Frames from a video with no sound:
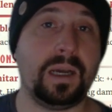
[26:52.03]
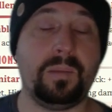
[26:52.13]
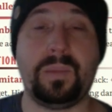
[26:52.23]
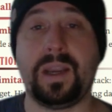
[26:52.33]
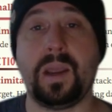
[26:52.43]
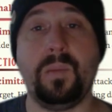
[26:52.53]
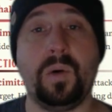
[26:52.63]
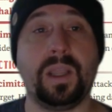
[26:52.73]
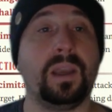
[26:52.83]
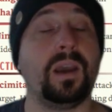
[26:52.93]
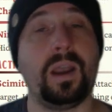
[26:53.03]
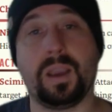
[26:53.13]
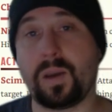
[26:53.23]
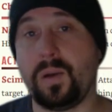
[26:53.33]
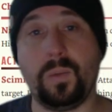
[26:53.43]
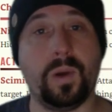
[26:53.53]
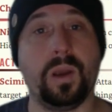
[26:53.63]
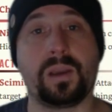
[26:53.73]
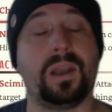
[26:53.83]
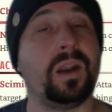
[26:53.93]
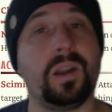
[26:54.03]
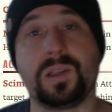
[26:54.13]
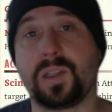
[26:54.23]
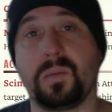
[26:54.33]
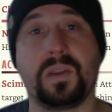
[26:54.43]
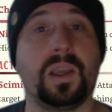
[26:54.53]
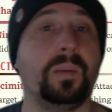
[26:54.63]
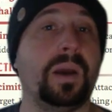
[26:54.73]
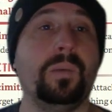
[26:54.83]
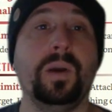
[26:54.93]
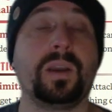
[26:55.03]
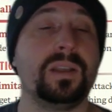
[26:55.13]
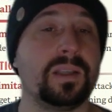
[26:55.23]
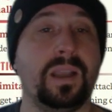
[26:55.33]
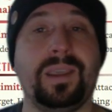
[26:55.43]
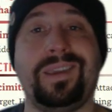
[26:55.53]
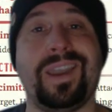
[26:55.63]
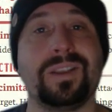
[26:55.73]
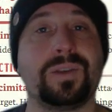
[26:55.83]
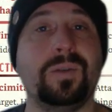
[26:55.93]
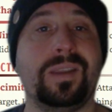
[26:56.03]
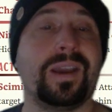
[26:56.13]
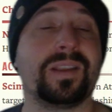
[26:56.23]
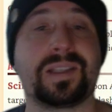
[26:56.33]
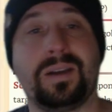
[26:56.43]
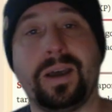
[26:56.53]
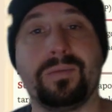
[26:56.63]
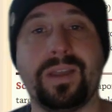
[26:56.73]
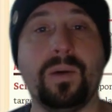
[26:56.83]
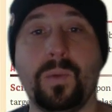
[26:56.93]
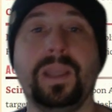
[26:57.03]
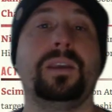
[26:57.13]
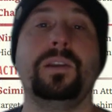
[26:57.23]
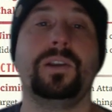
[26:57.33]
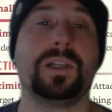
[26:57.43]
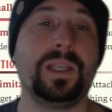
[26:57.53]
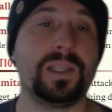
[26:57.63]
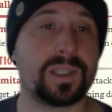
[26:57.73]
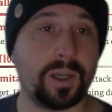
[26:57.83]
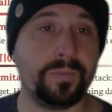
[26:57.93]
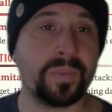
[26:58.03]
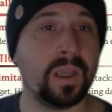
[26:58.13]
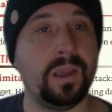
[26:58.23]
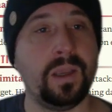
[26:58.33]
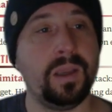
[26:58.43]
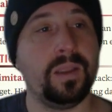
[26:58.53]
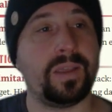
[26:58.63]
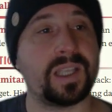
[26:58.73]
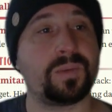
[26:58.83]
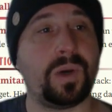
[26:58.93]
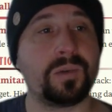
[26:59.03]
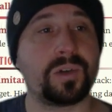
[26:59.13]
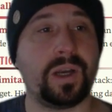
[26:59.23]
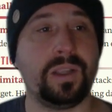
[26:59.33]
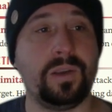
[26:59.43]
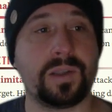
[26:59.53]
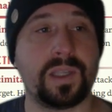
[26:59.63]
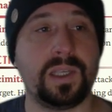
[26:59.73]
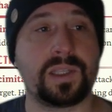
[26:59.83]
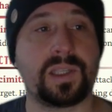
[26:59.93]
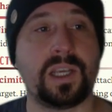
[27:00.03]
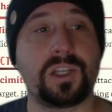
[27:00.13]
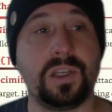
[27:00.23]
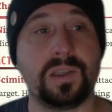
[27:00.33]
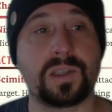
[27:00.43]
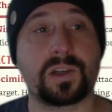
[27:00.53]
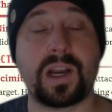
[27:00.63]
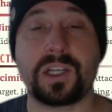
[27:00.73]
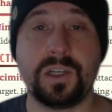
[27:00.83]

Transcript: Monday morning and I go to work, and I don't stop thinking about work until I get to the other side of that week usually. So that's why I'm trying to use these session scratch